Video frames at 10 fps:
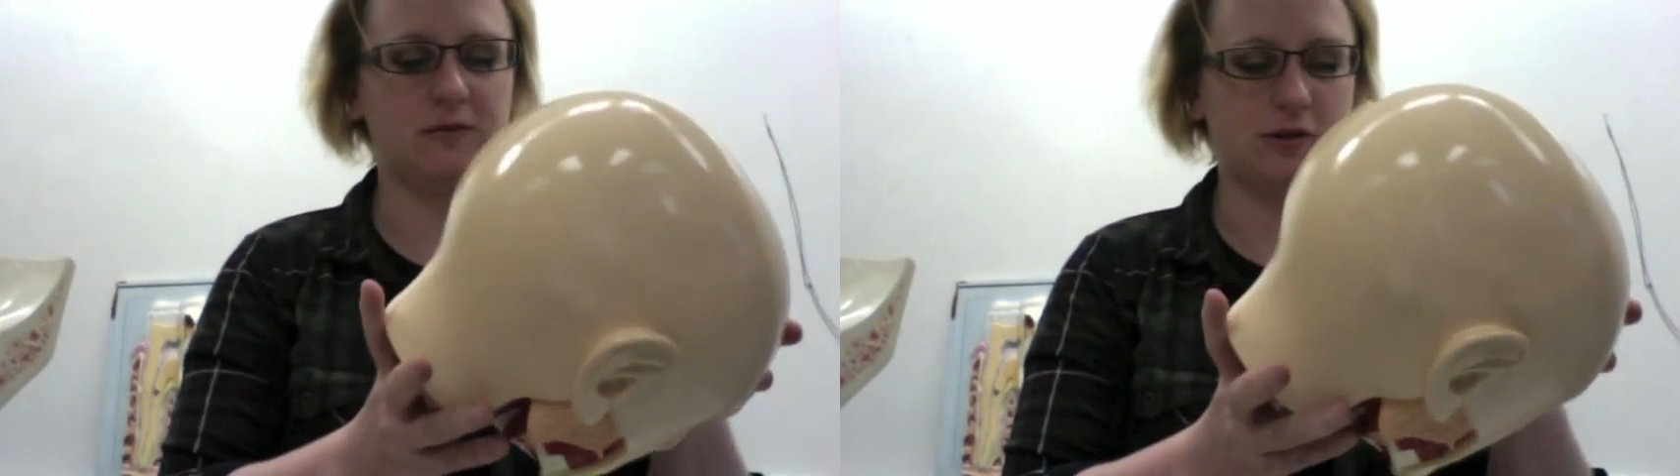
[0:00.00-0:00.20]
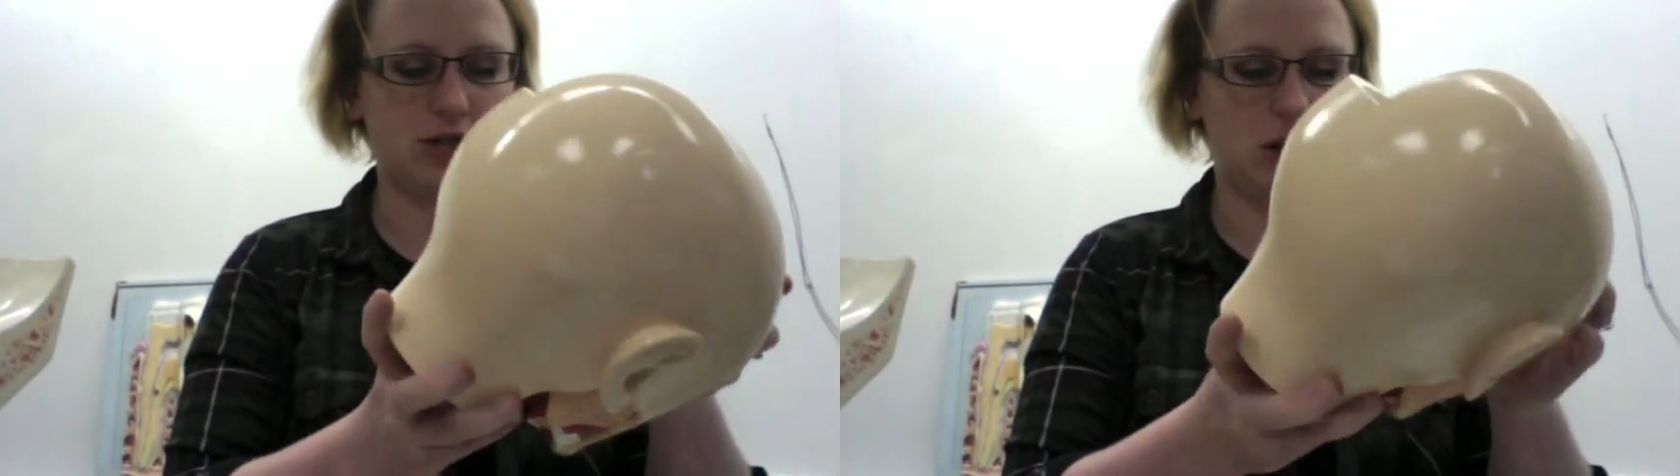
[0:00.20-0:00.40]

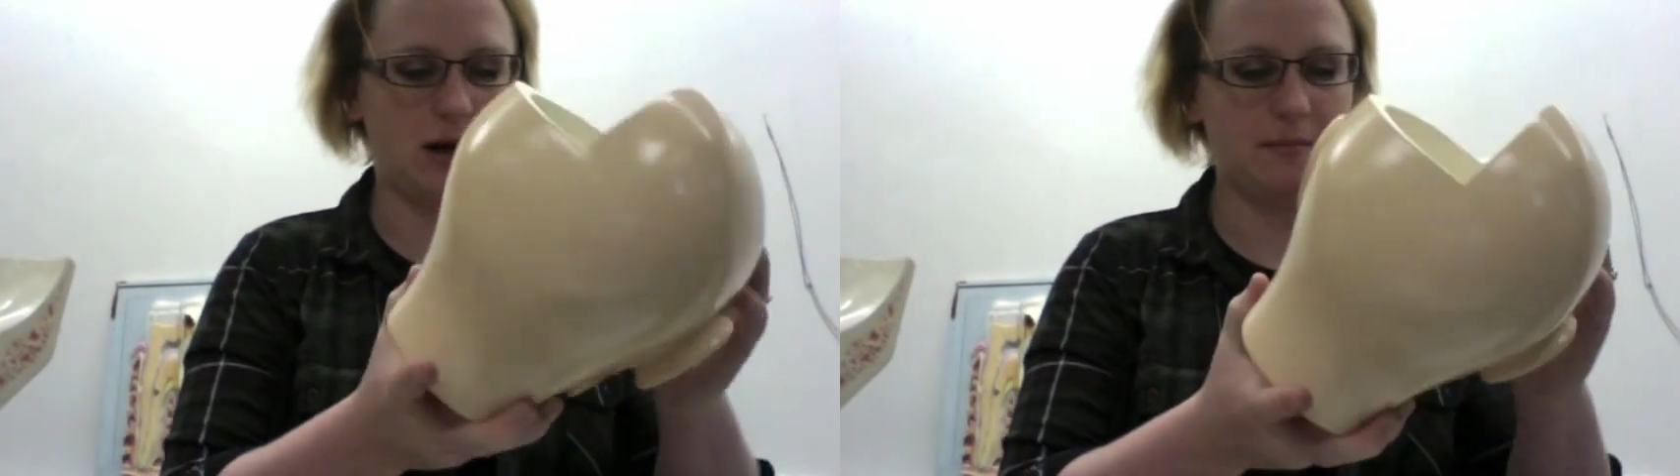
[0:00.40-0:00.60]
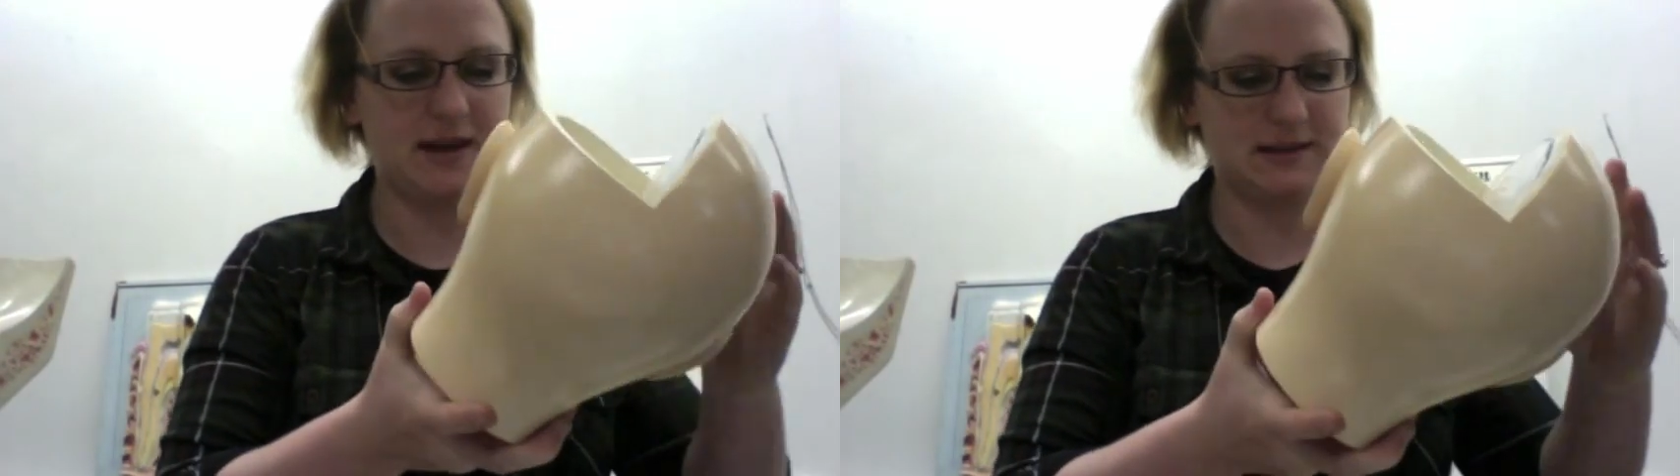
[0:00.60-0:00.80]
your jaw,
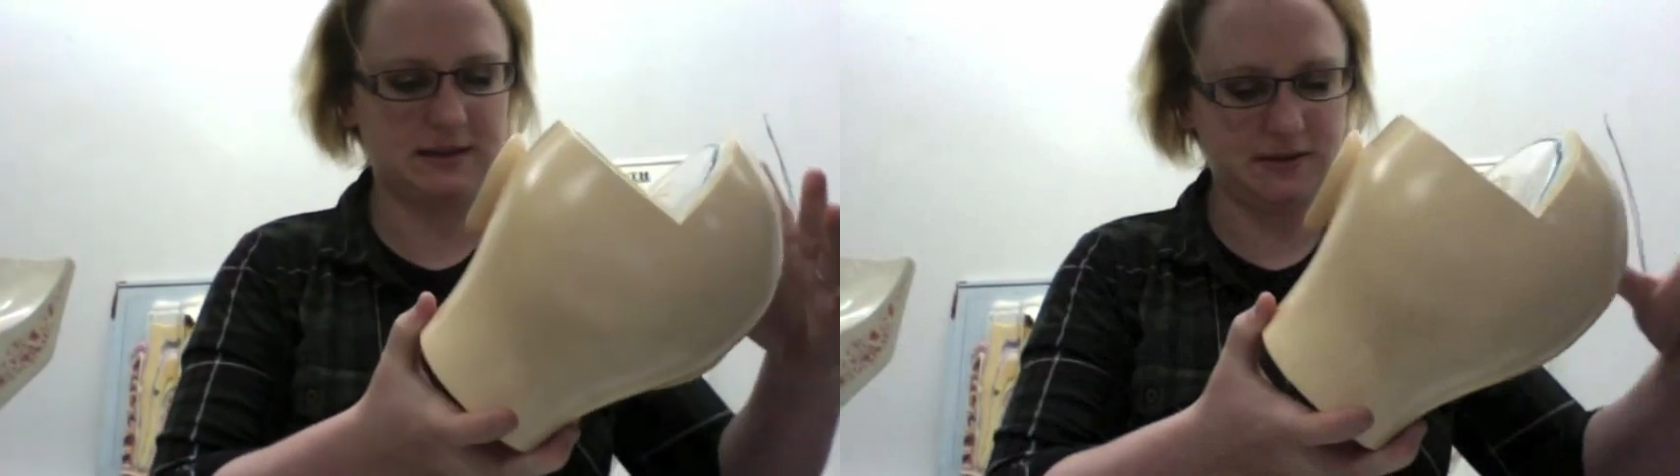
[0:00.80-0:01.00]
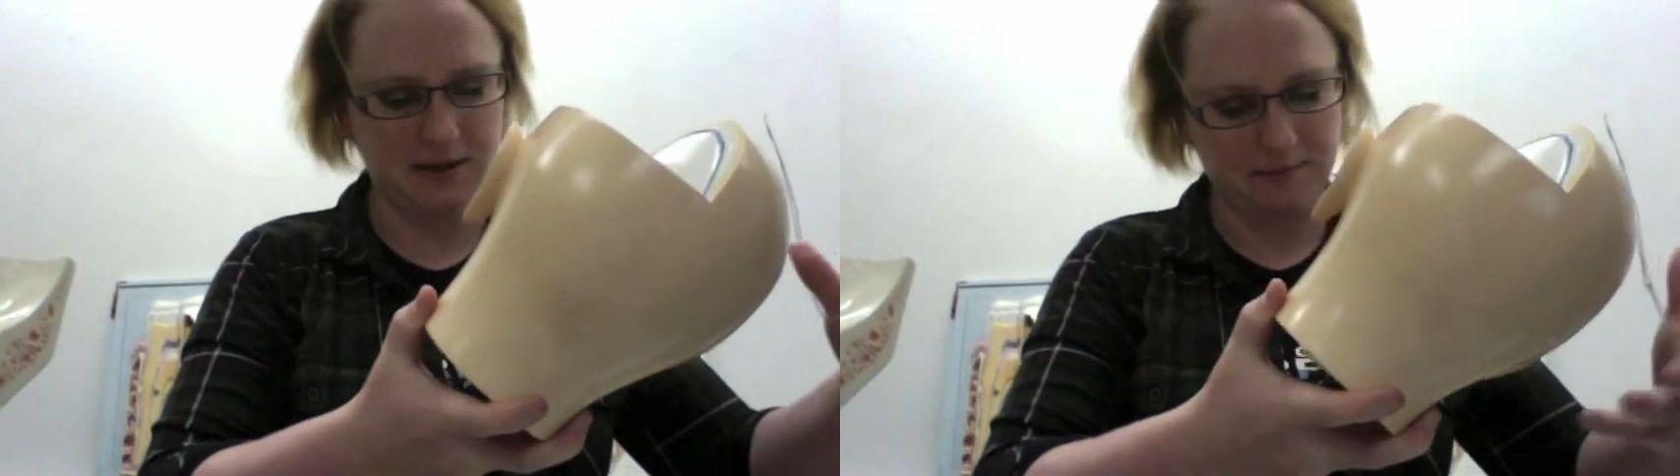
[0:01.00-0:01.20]

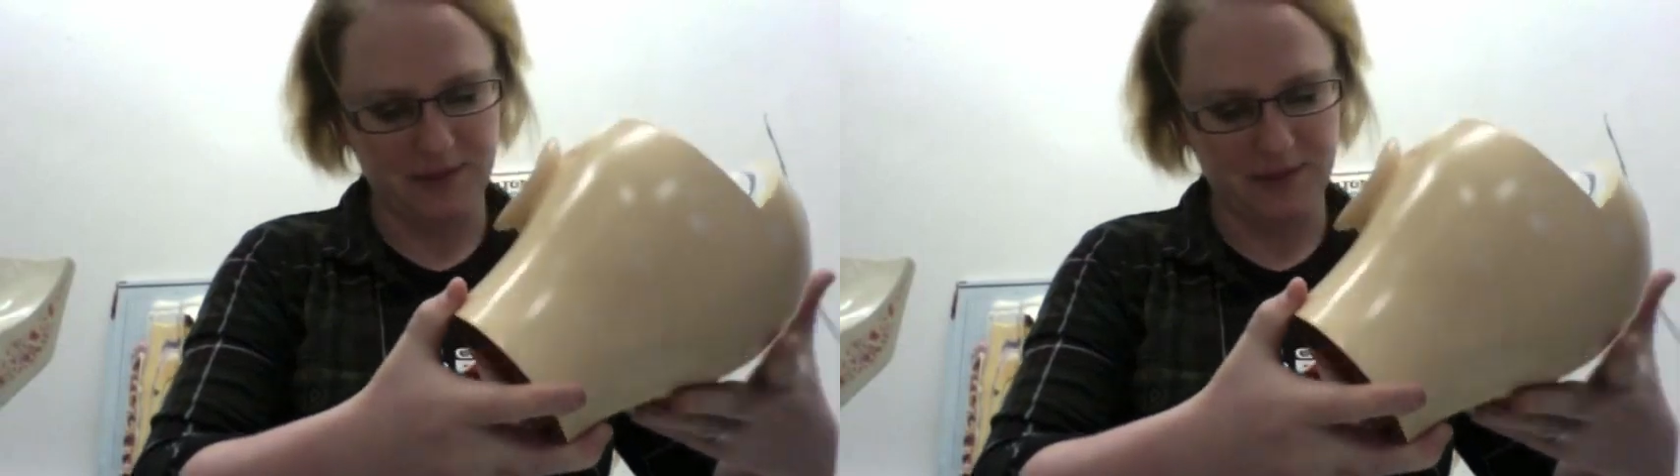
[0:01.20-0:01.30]
basically.